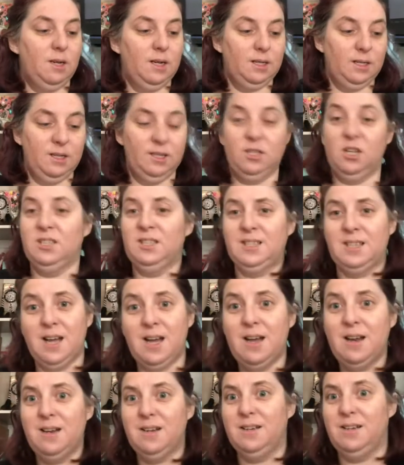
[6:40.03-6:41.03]
this. I
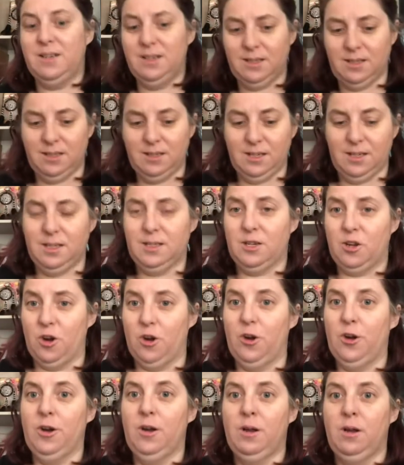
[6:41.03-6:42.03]
started years and years
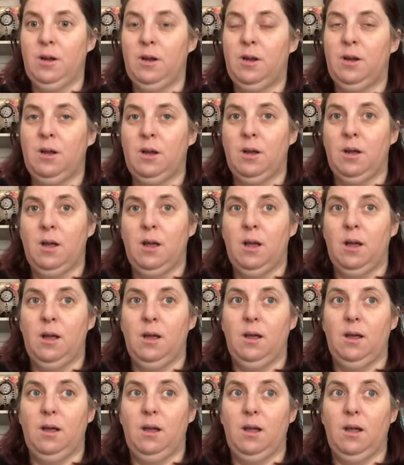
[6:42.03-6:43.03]
ago,
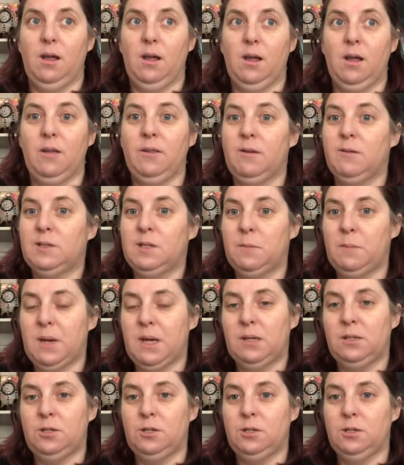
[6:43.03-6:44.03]
and there was
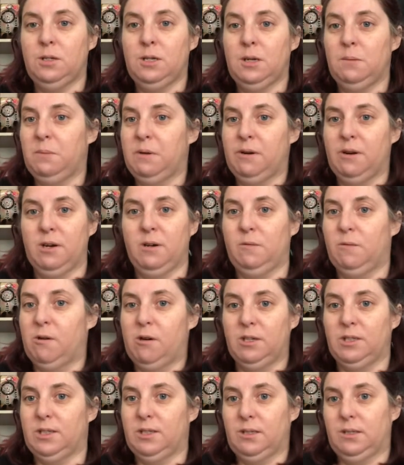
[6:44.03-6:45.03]
about a 2-year period where I
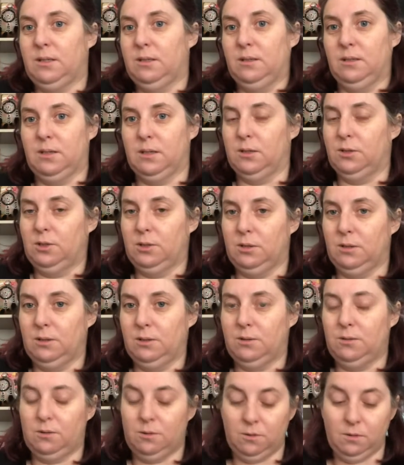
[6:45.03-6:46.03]
just didn't touch it at all.